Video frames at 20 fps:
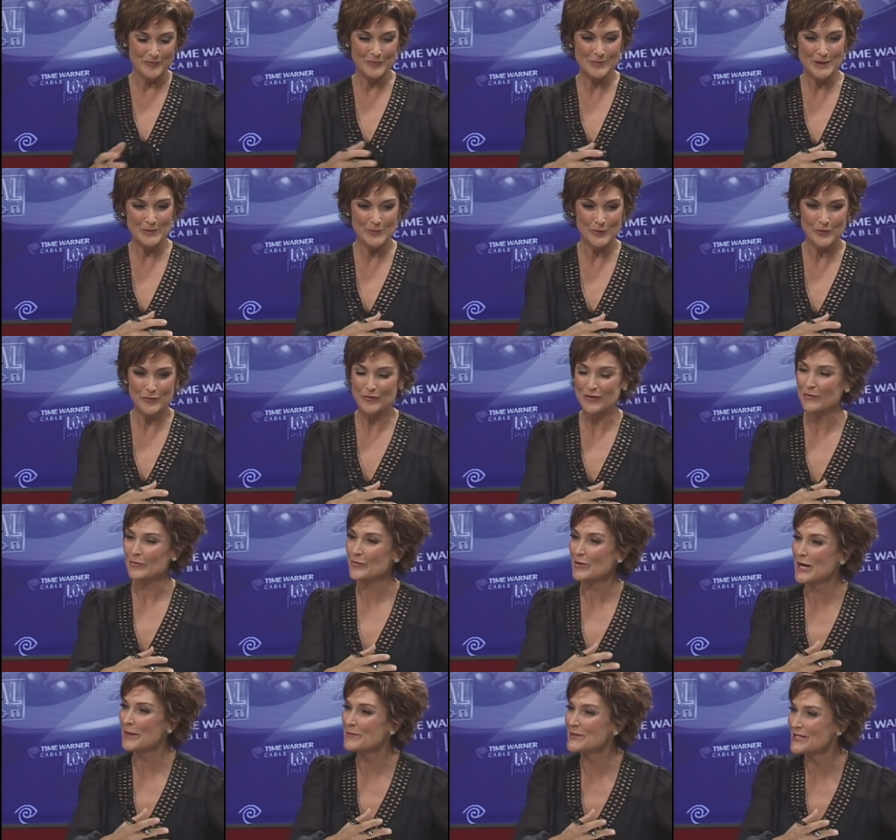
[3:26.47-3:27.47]
people from
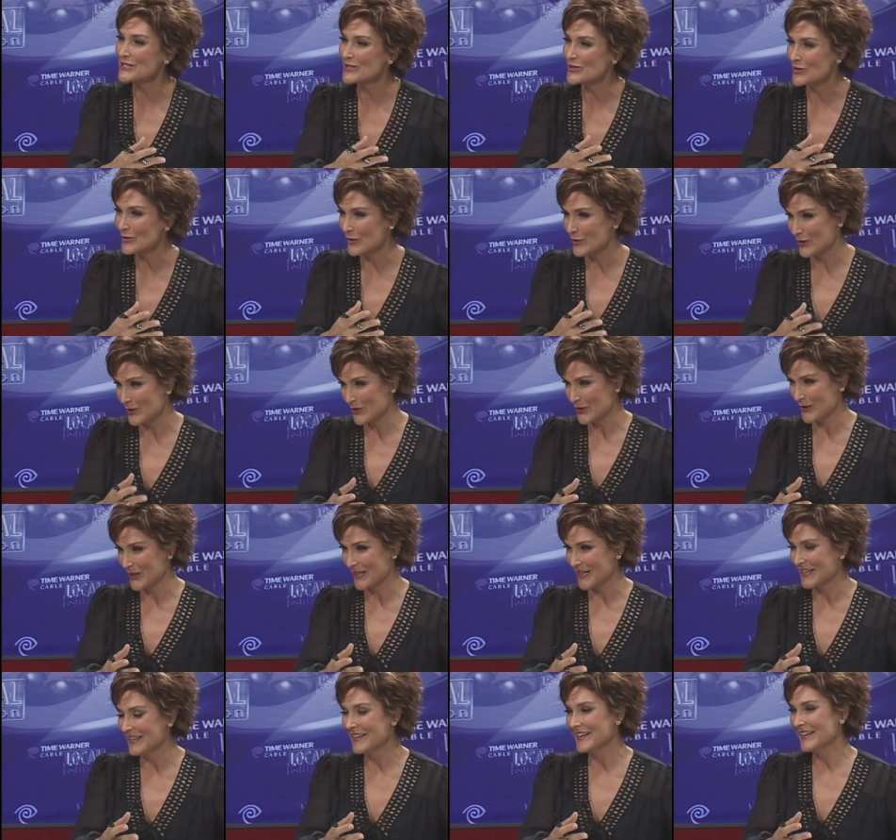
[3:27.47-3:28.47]
Proposition 30.